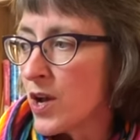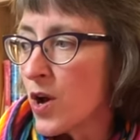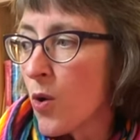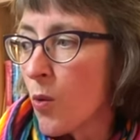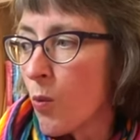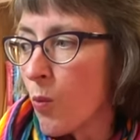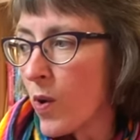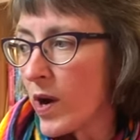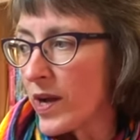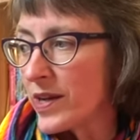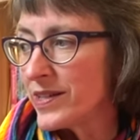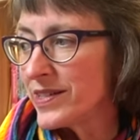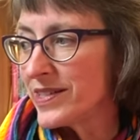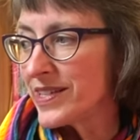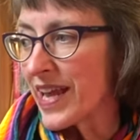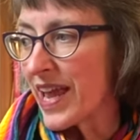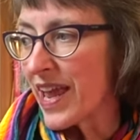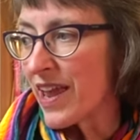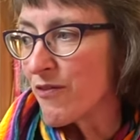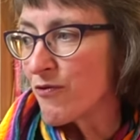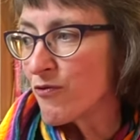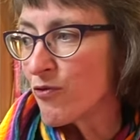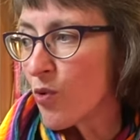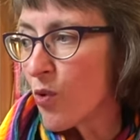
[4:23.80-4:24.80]
One
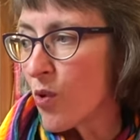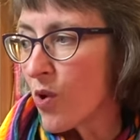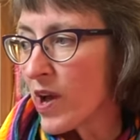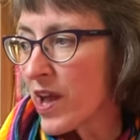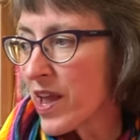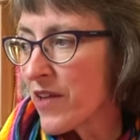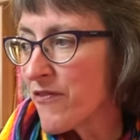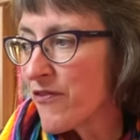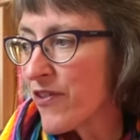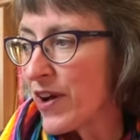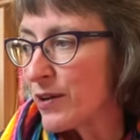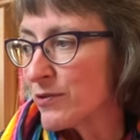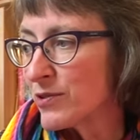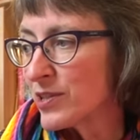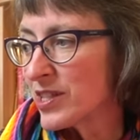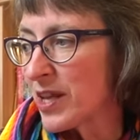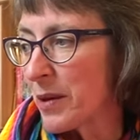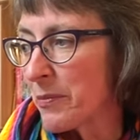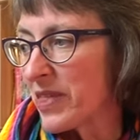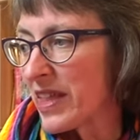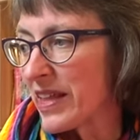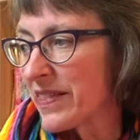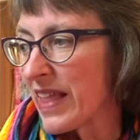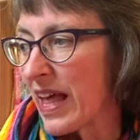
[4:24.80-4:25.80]
day, Roy found
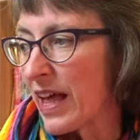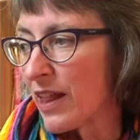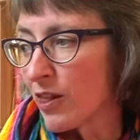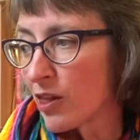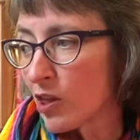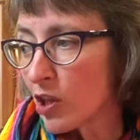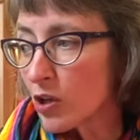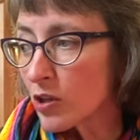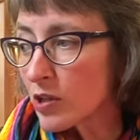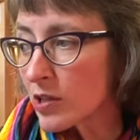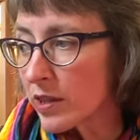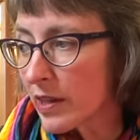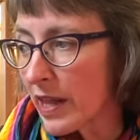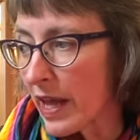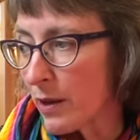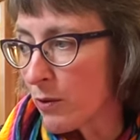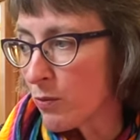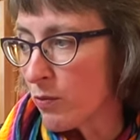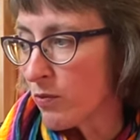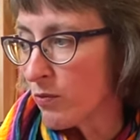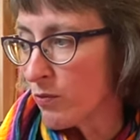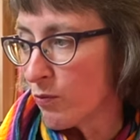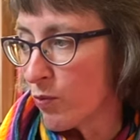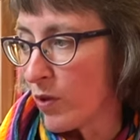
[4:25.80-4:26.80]
something that looked like
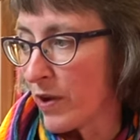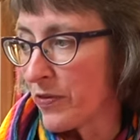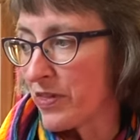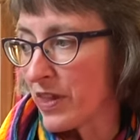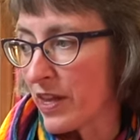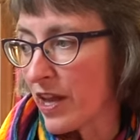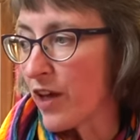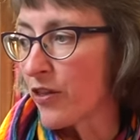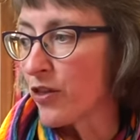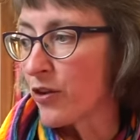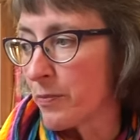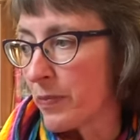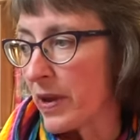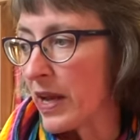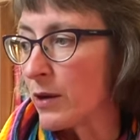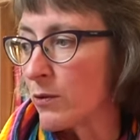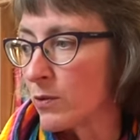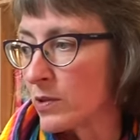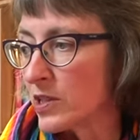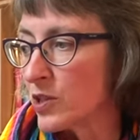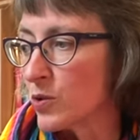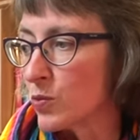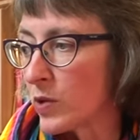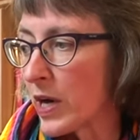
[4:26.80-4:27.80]
what the other
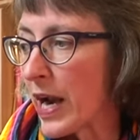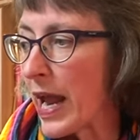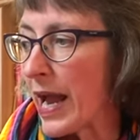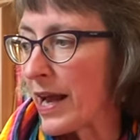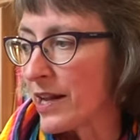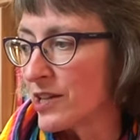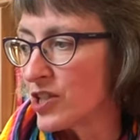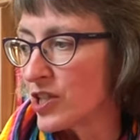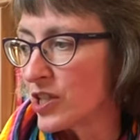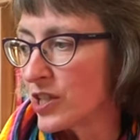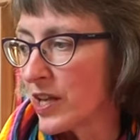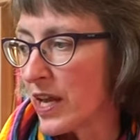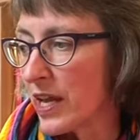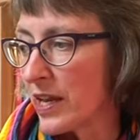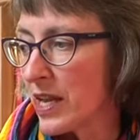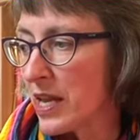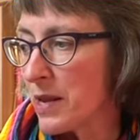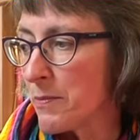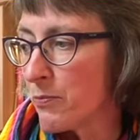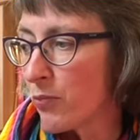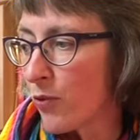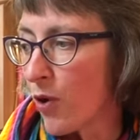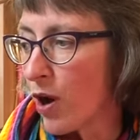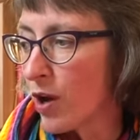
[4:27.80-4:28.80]
penguins were hatching, and he
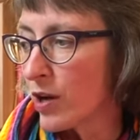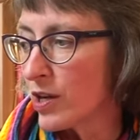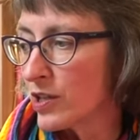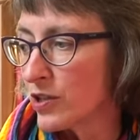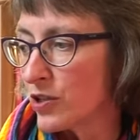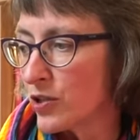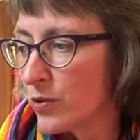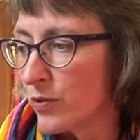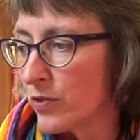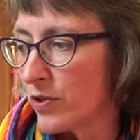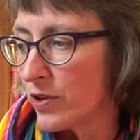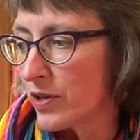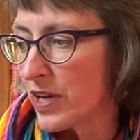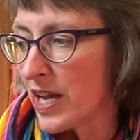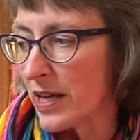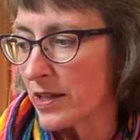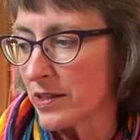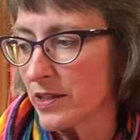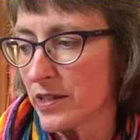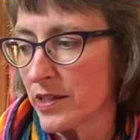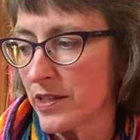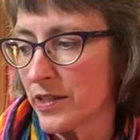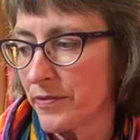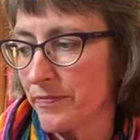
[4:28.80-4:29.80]
brought it to their
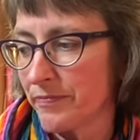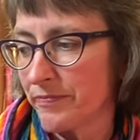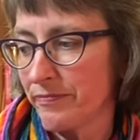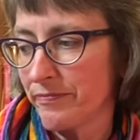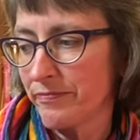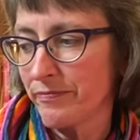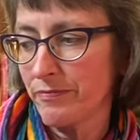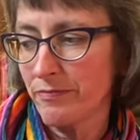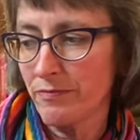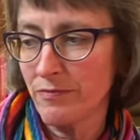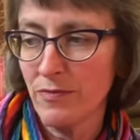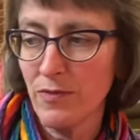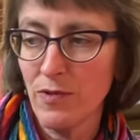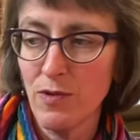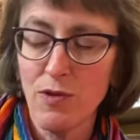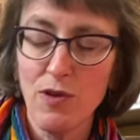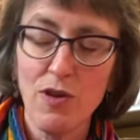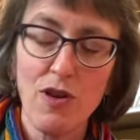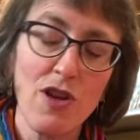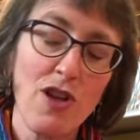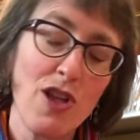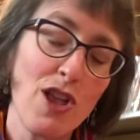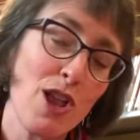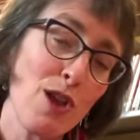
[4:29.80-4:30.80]
nest.
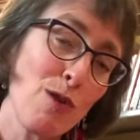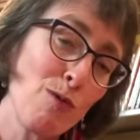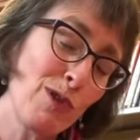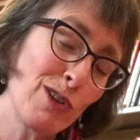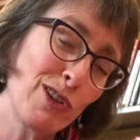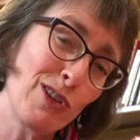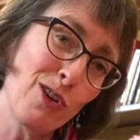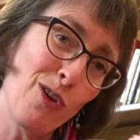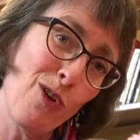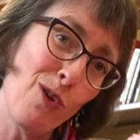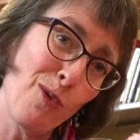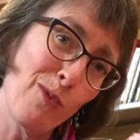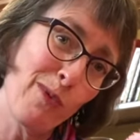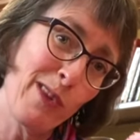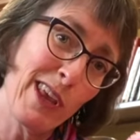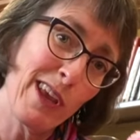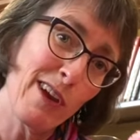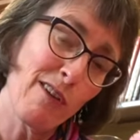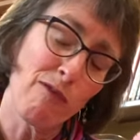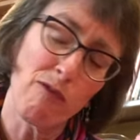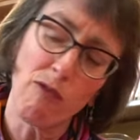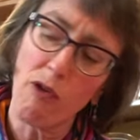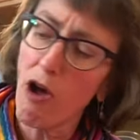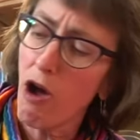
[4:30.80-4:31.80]
It was only
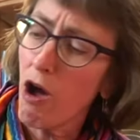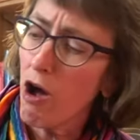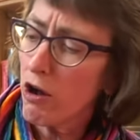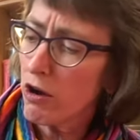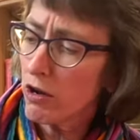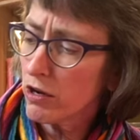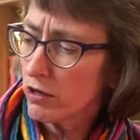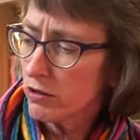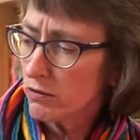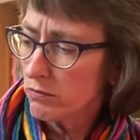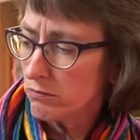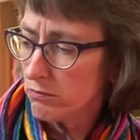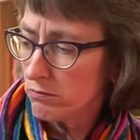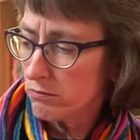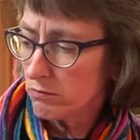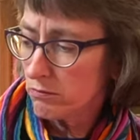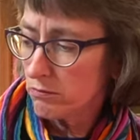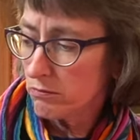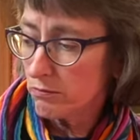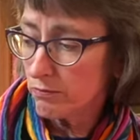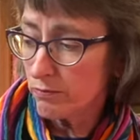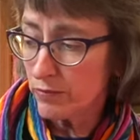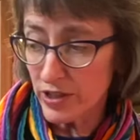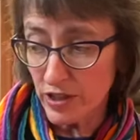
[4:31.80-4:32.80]
a rock,
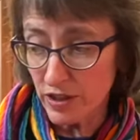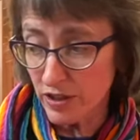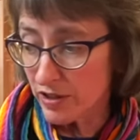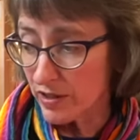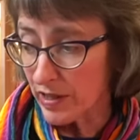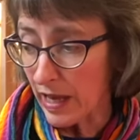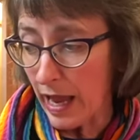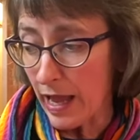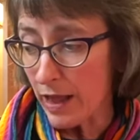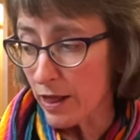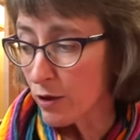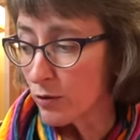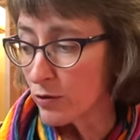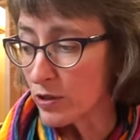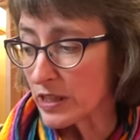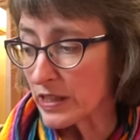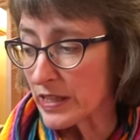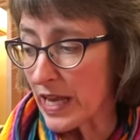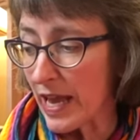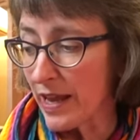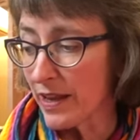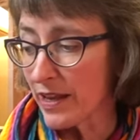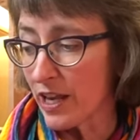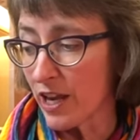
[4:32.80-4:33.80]
but Silo
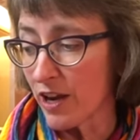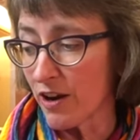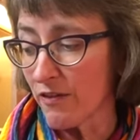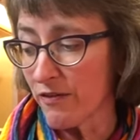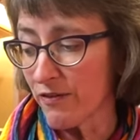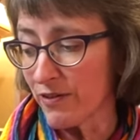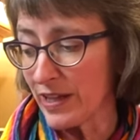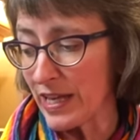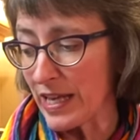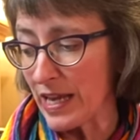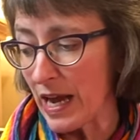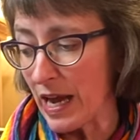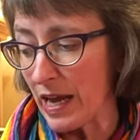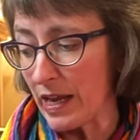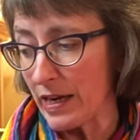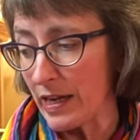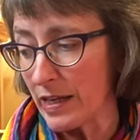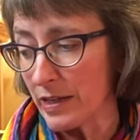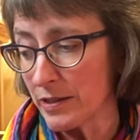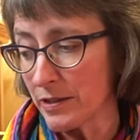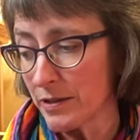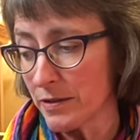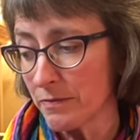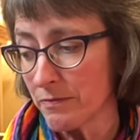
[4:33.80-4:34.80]
sat carefully on
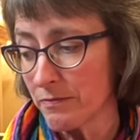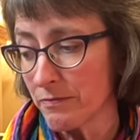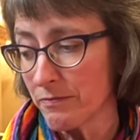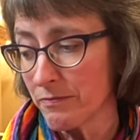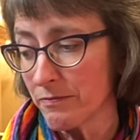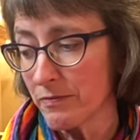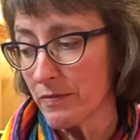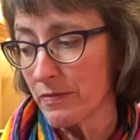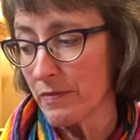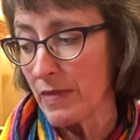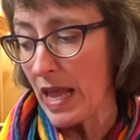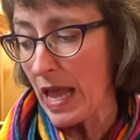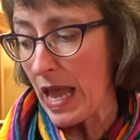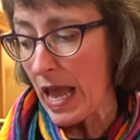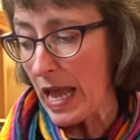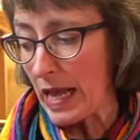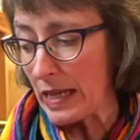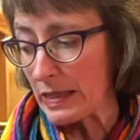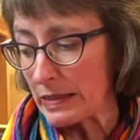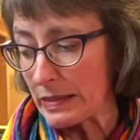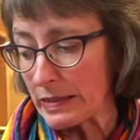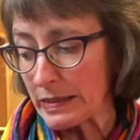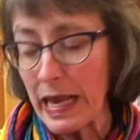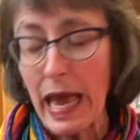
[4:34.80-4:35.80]
it
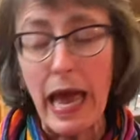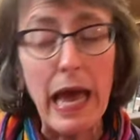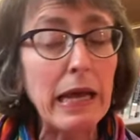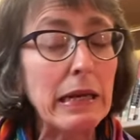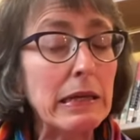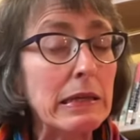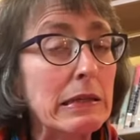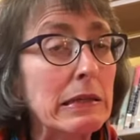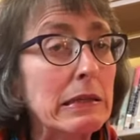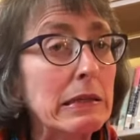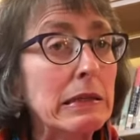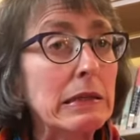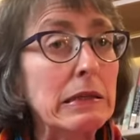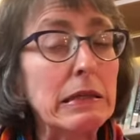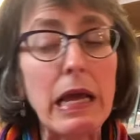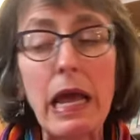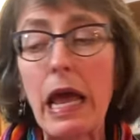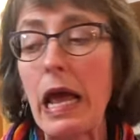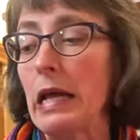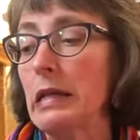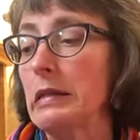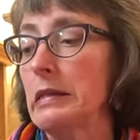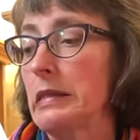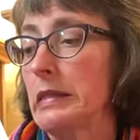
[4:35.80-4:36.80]
and sat
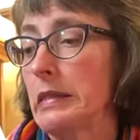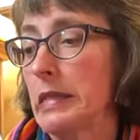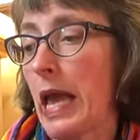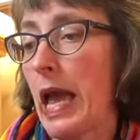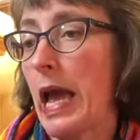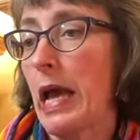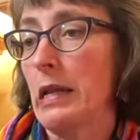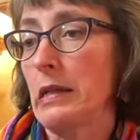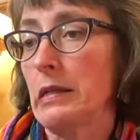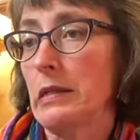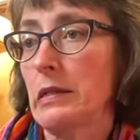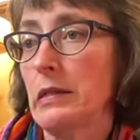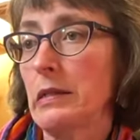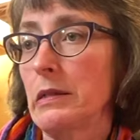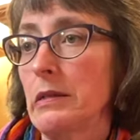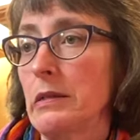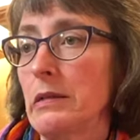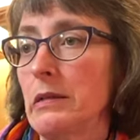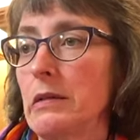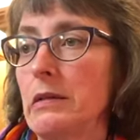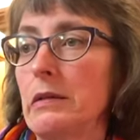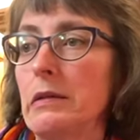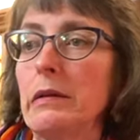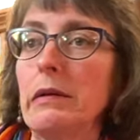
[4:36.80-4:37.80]
and sat
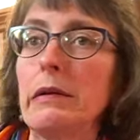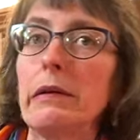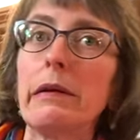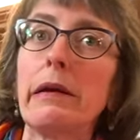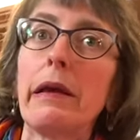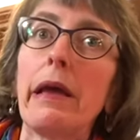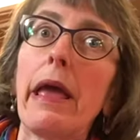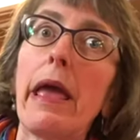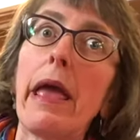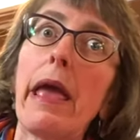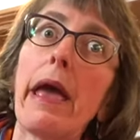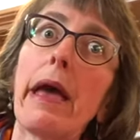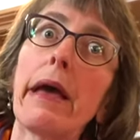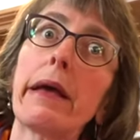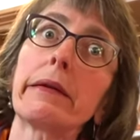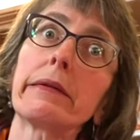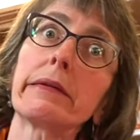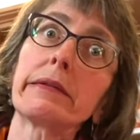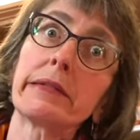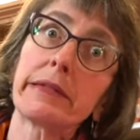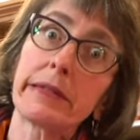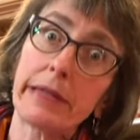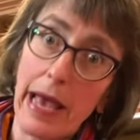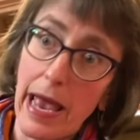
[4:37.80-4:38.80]
and
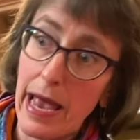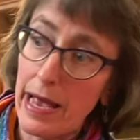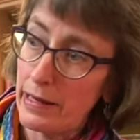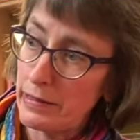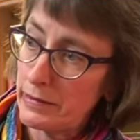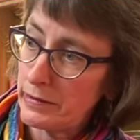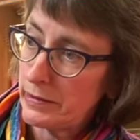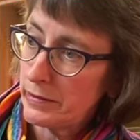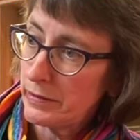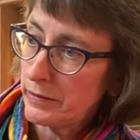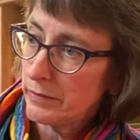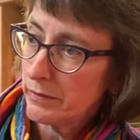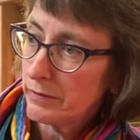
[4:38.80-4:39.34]
sat.